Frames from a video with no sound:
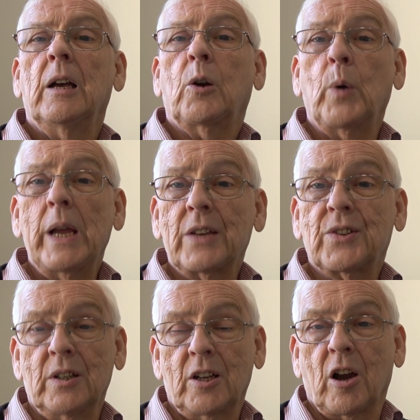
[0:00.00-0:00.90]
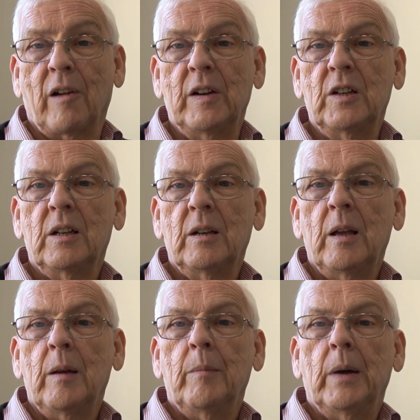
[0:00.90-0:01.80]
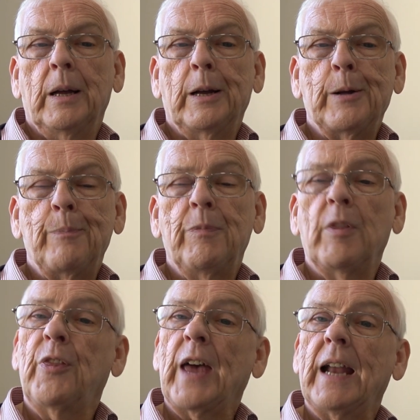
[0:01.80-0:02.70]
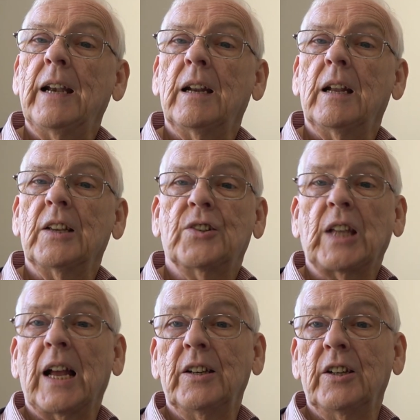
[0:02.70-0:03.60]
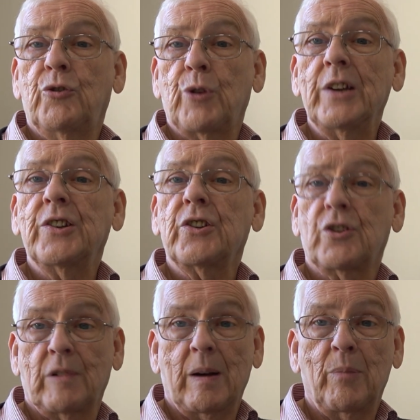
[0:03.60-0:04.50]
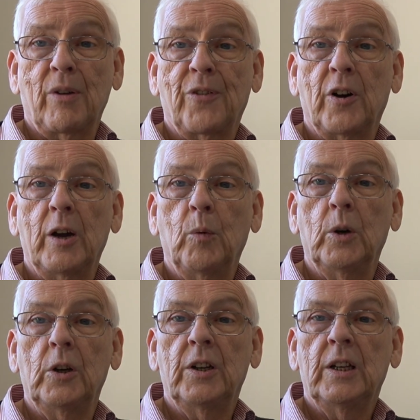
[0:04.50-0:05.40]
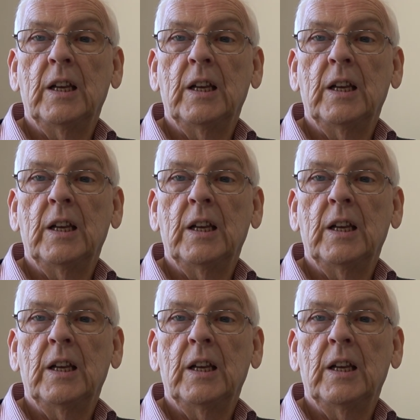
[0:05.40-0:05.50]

quiescent current um, than a standard transistor amplifier would